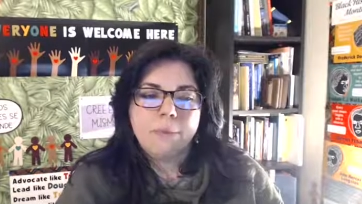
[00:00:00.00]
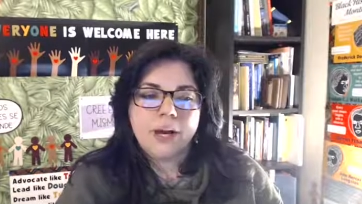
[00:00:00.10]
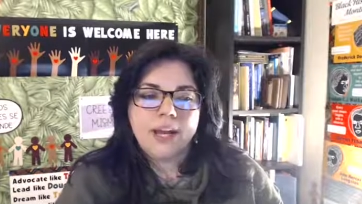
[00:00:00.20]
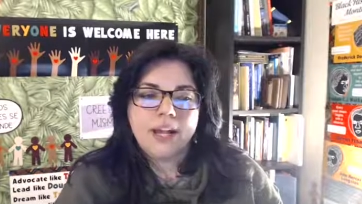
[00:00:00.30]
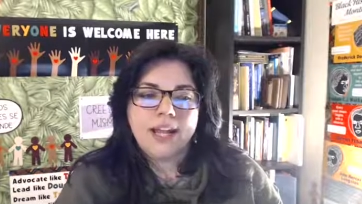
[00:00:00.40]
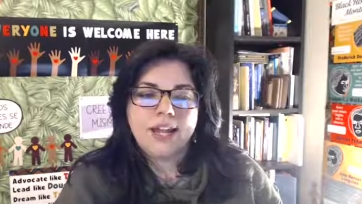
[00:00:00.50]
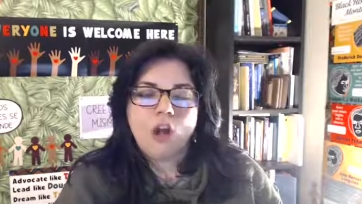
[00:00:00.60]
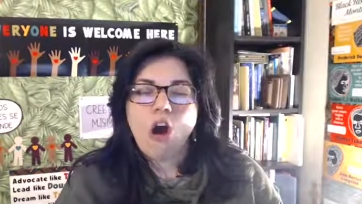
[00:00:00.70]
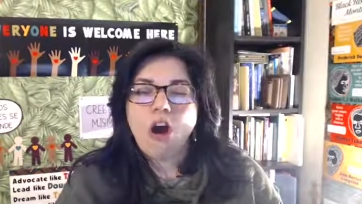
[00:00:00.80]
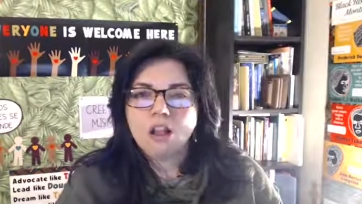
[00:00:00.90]
but
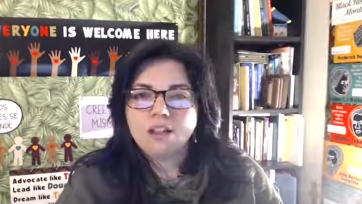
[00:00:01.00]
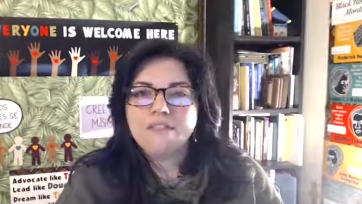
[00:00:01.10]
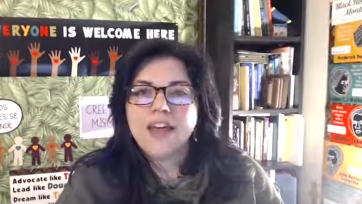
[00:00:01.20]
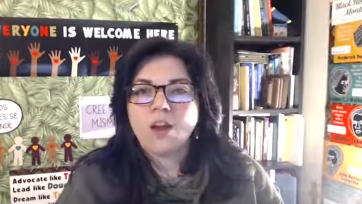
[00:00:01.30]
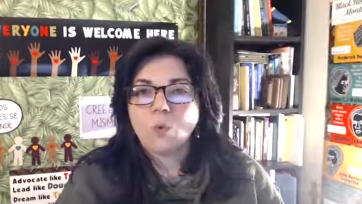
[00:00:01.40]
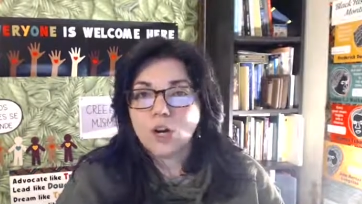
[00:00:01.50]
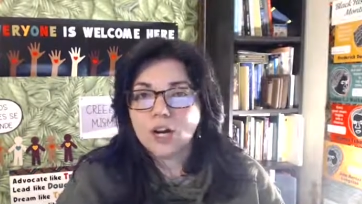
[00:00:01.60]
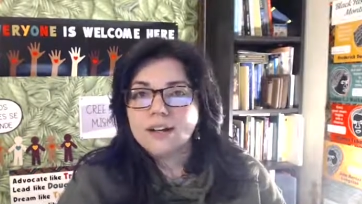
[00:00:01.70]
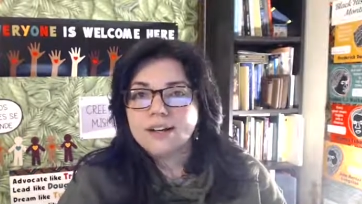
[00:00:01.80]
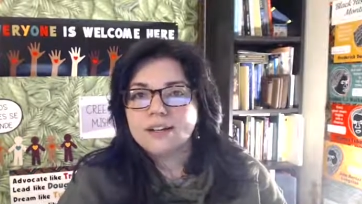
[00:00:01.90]
in all of that
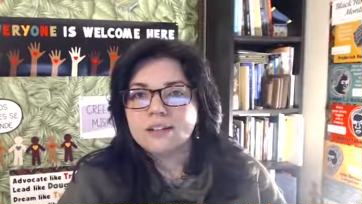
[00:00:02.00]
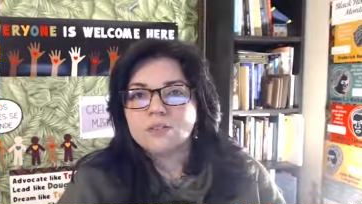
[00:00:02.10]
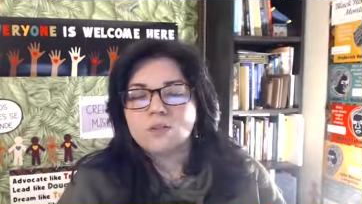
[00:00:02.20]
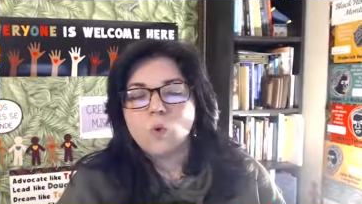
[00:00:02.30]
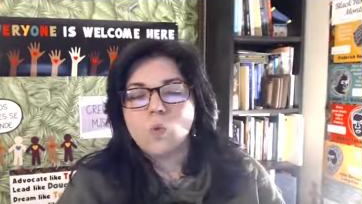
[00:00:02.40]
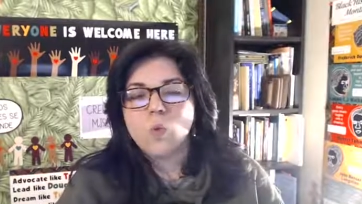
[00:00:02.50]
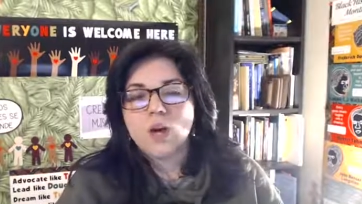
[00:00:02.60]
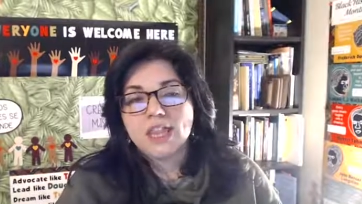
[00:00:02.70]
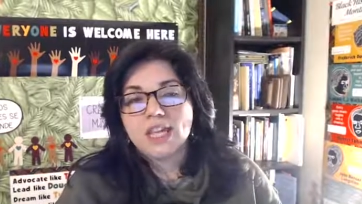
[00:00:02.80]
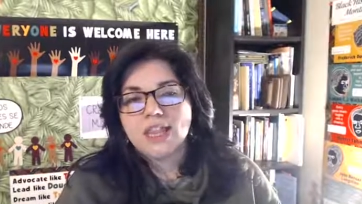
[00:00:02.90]
work,
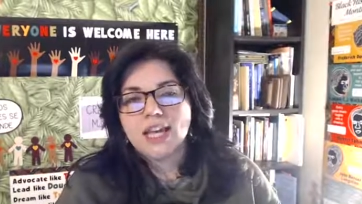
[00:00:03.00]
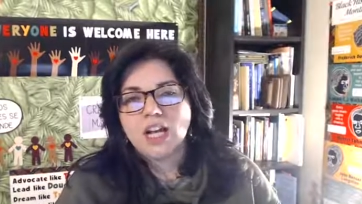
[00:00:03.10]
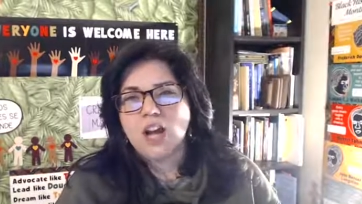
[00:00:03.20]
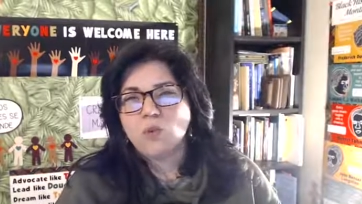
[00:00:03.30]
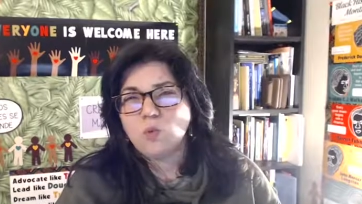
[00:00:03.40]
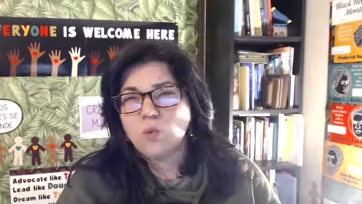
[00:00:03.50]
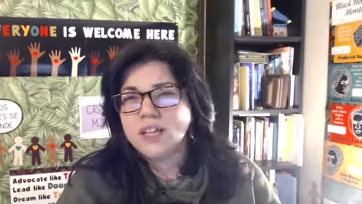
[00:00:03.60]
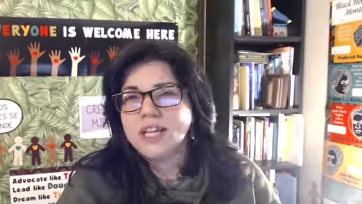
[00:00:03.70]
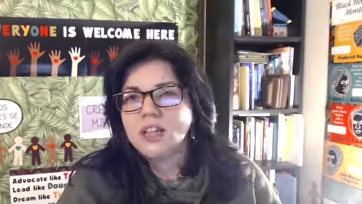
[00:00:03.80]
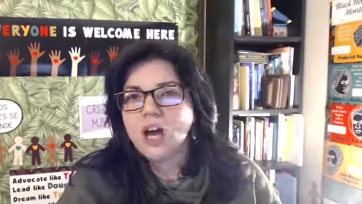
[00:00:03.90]
one thing that got
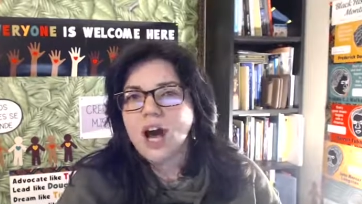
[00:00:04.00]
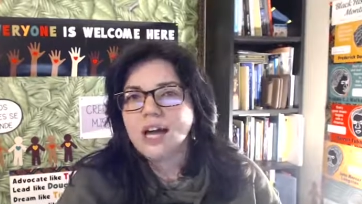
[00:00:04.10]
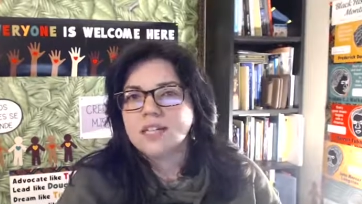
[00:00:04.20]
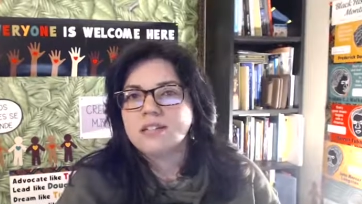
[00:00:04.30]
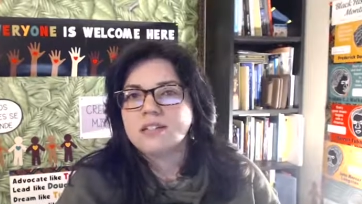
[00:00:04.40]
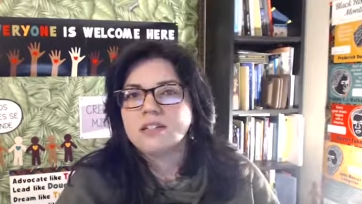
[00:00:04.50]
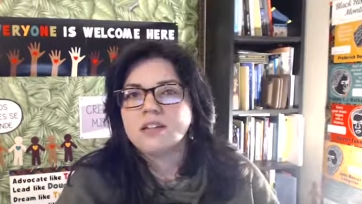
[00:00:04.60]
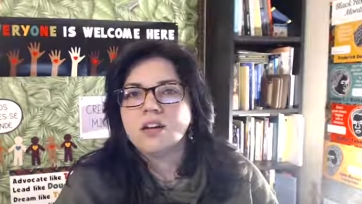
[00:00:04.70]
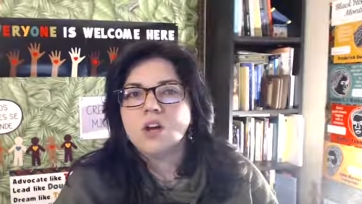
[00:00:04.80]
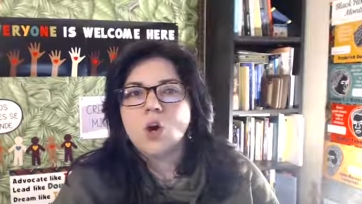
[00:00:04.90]
really lost
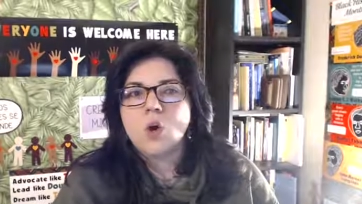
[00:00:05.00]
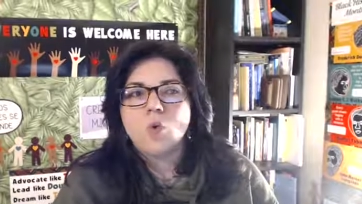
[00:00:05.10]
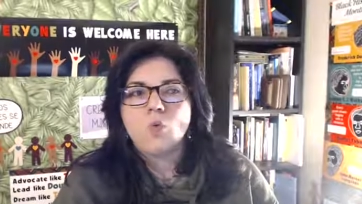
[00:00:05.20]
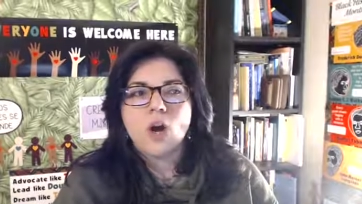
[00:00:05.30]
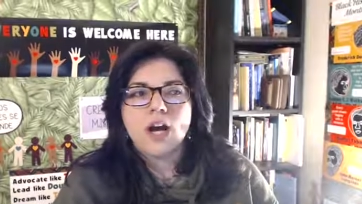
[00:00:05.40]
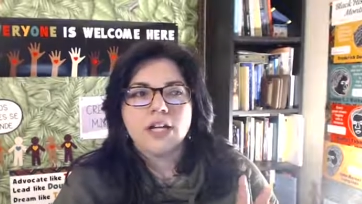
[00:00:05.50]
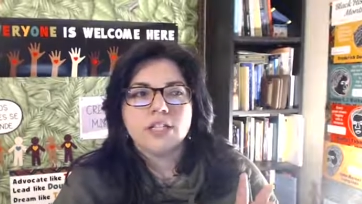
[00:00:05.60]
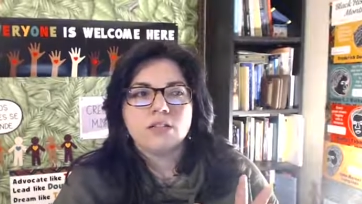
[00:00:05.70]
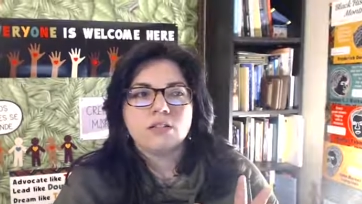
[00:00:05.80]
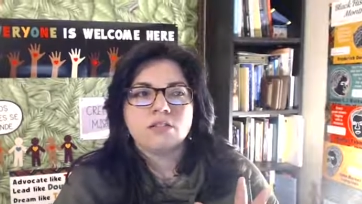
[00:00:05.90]

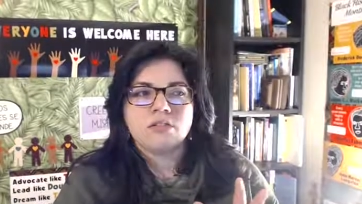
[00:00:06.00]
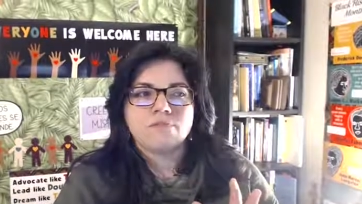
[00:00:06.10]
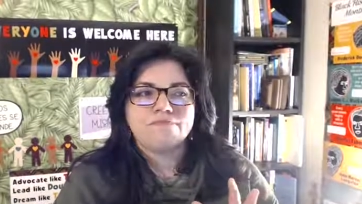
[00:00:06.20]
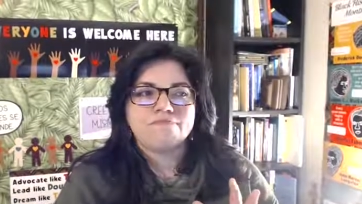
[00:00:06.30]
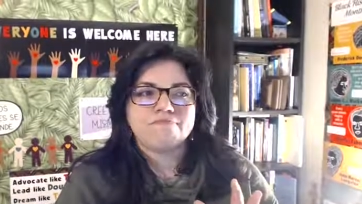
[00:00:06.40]
was